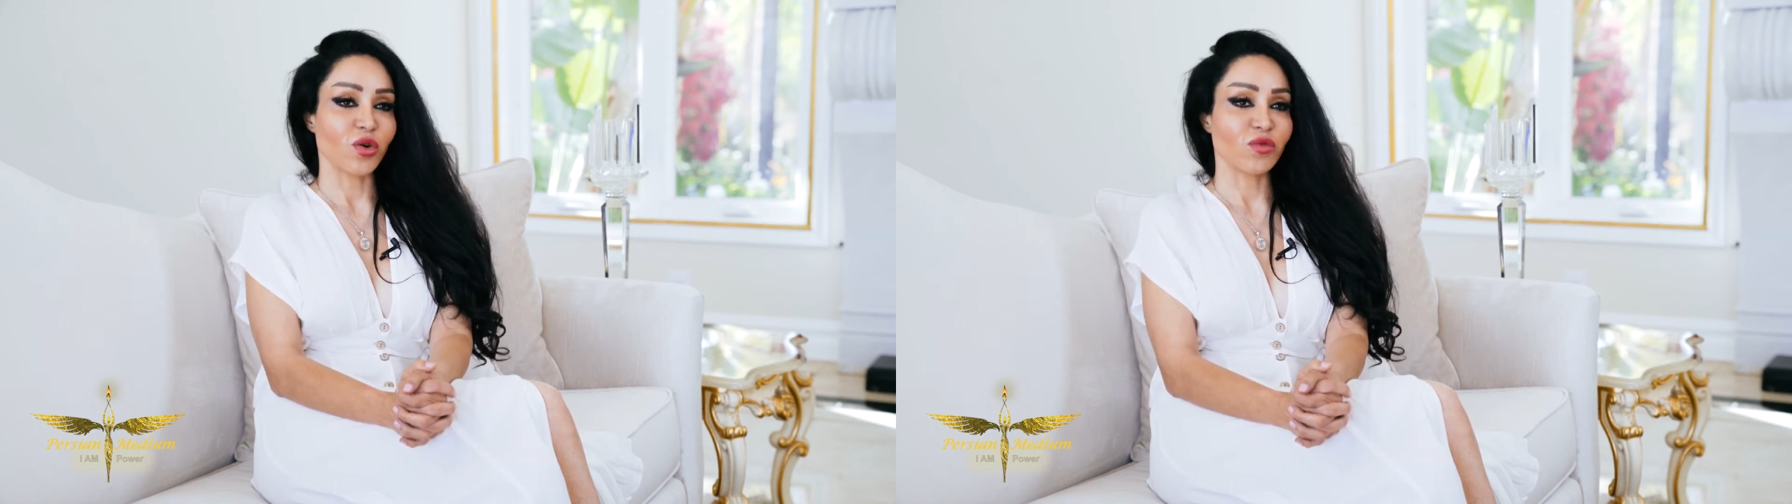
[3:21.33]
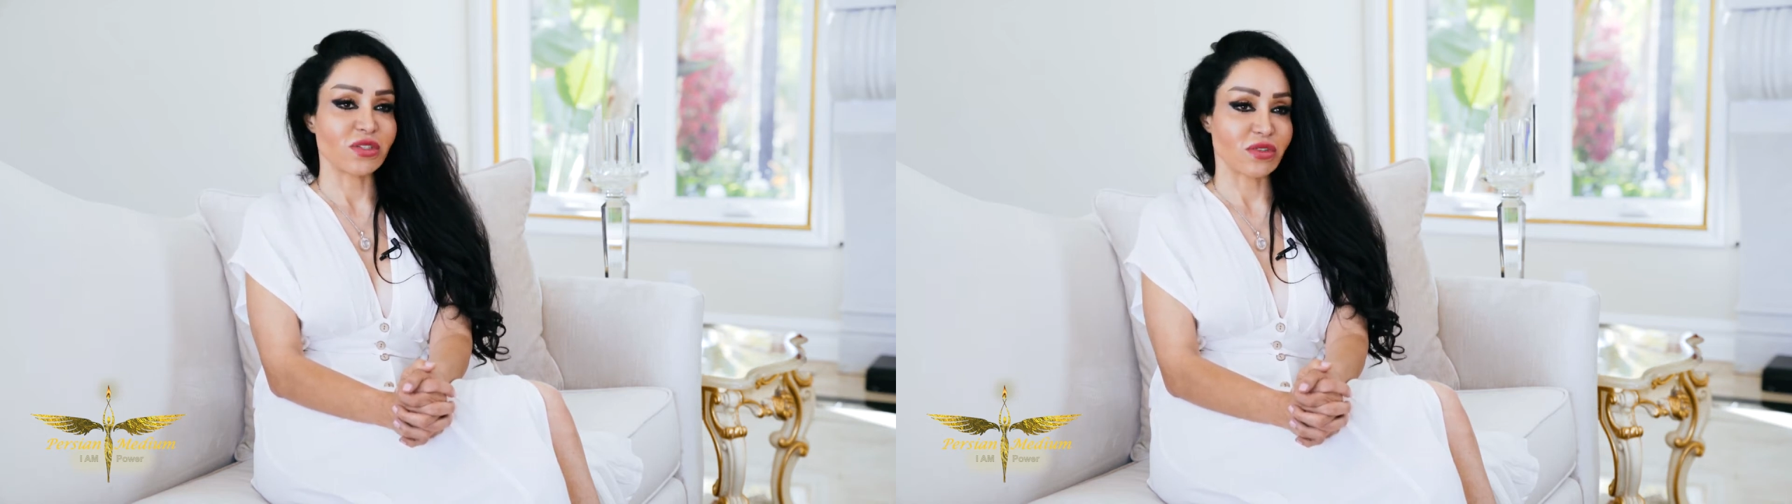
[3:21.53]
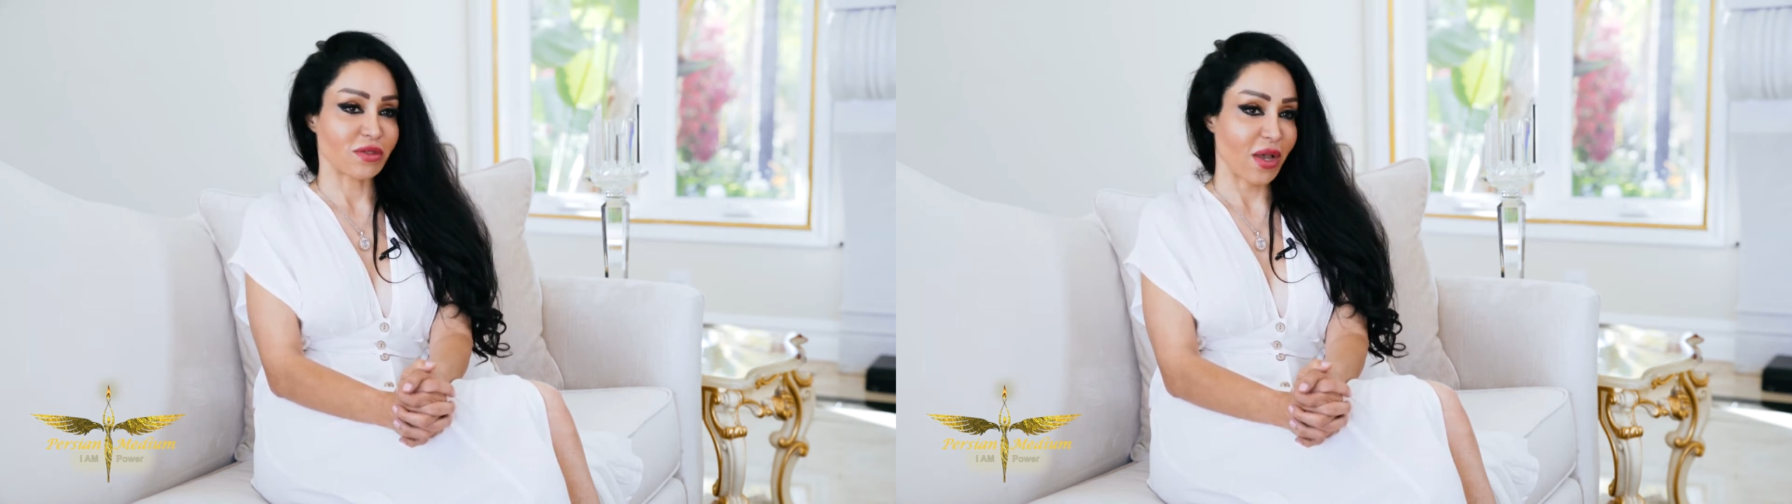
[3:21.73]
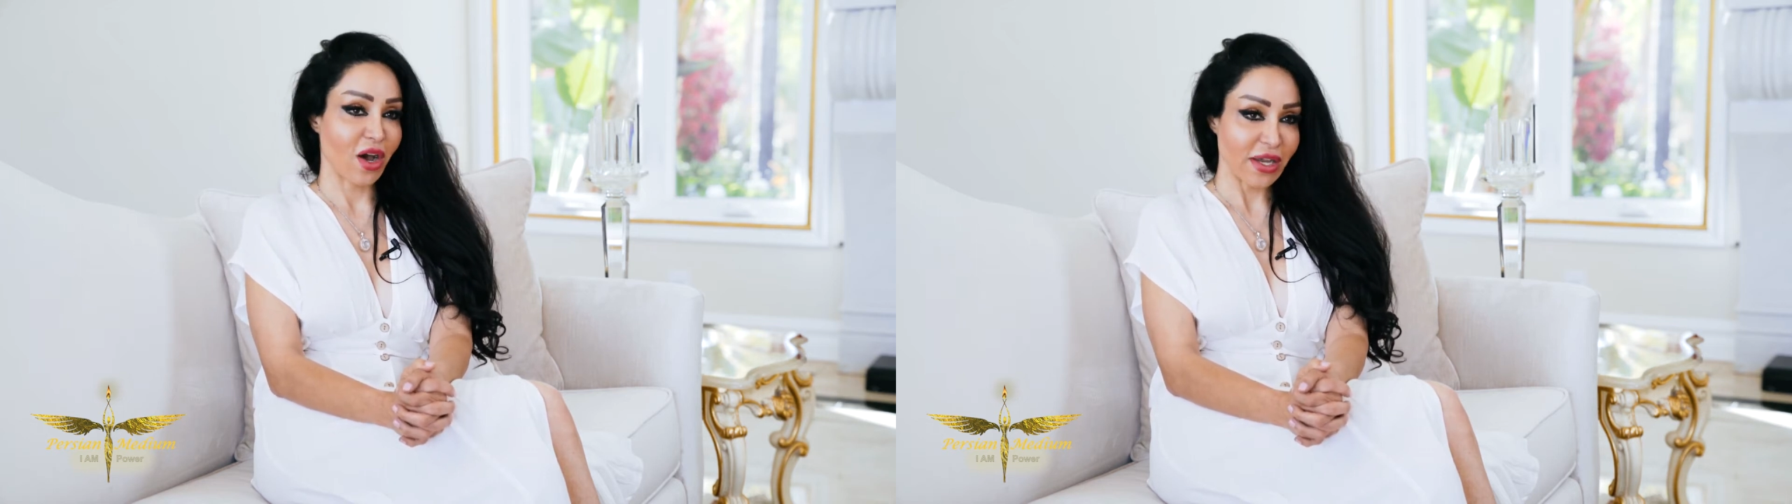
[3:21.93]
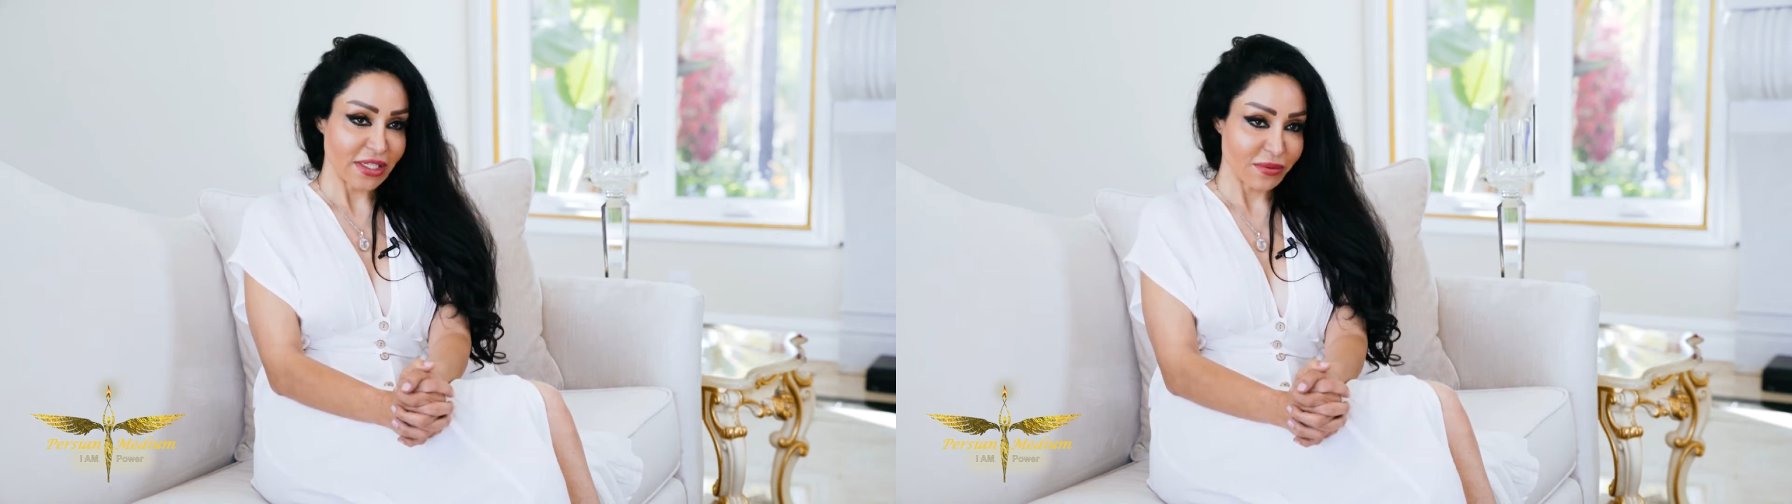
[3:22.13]
always was
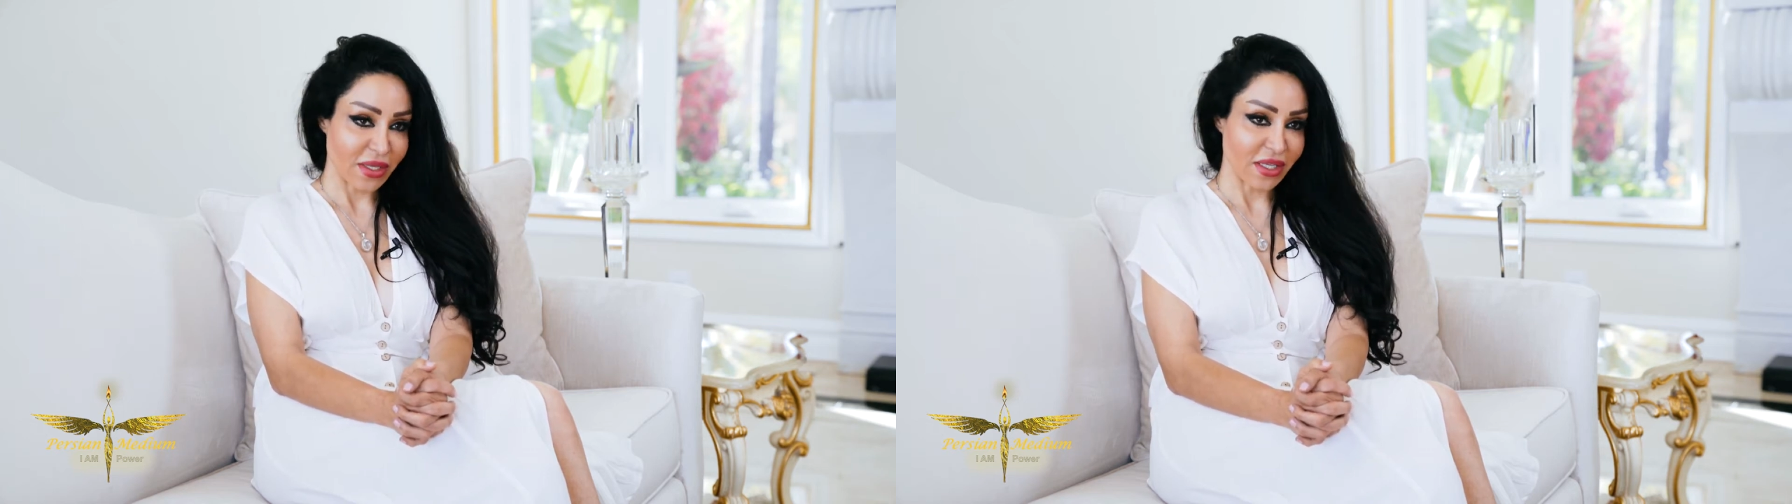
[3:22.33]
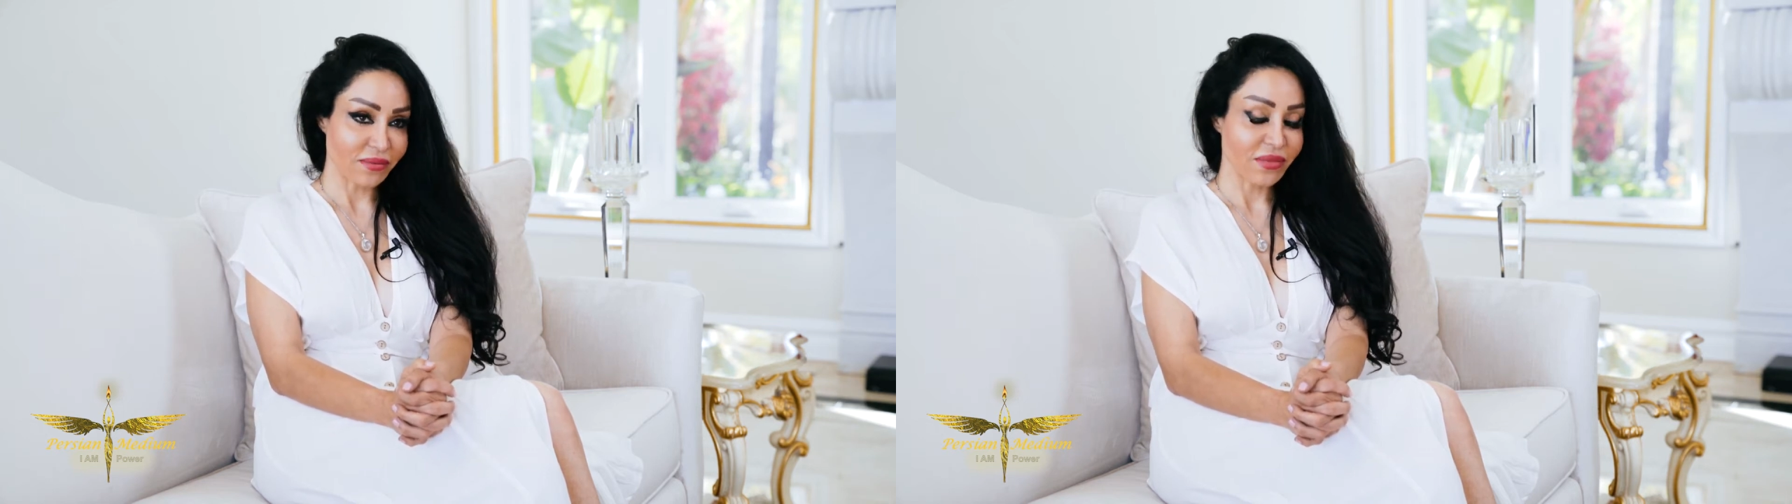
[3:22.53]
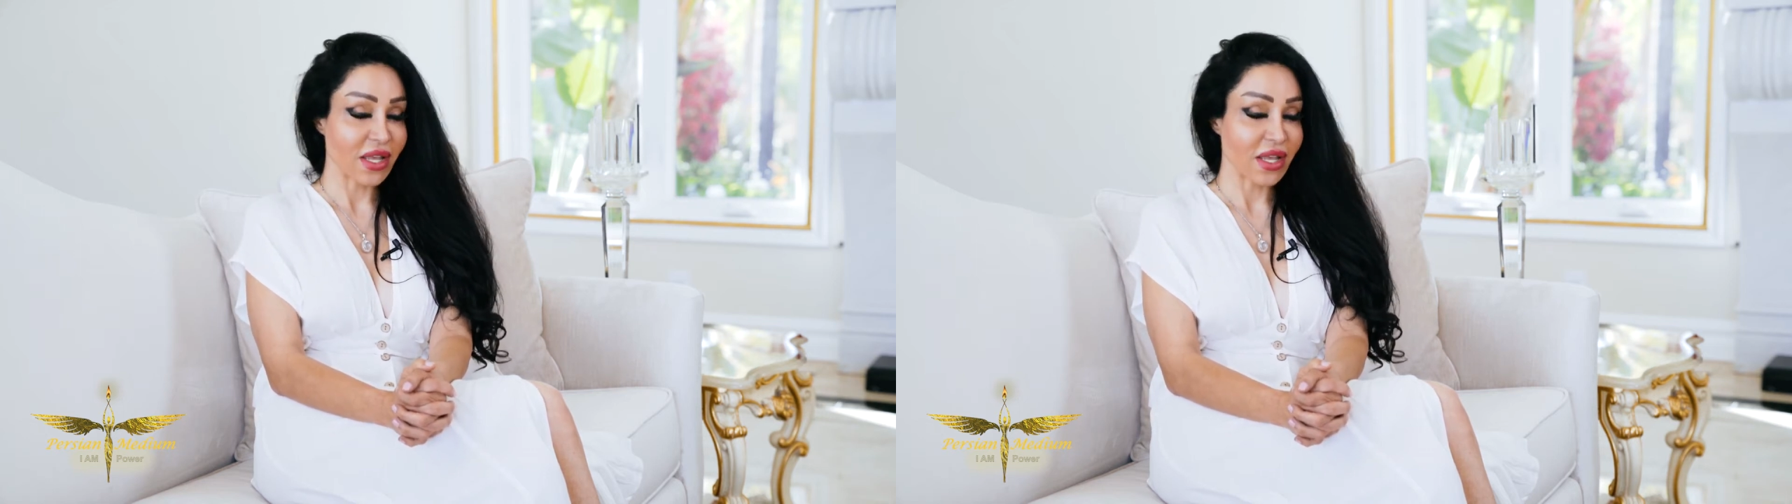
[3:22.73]
behind me,